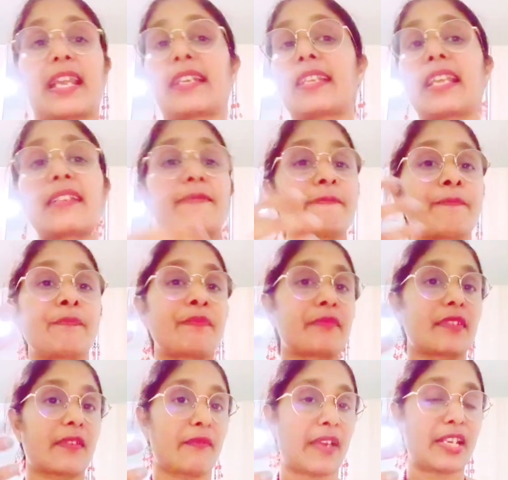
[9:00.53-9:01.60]
And then
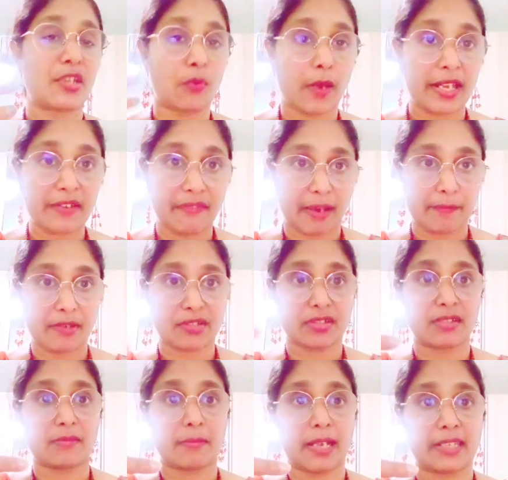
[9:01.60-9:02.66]
when you are a
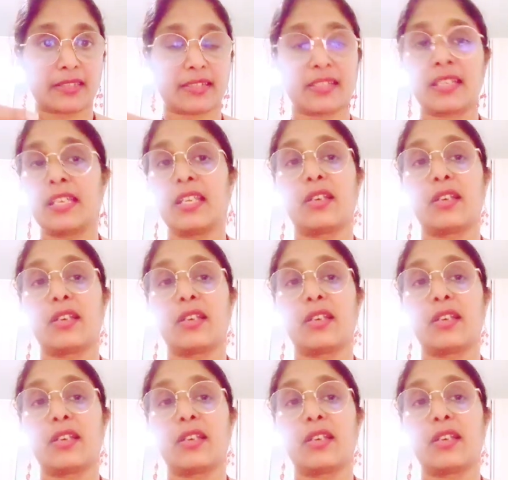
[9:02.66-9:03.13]
vibrational match,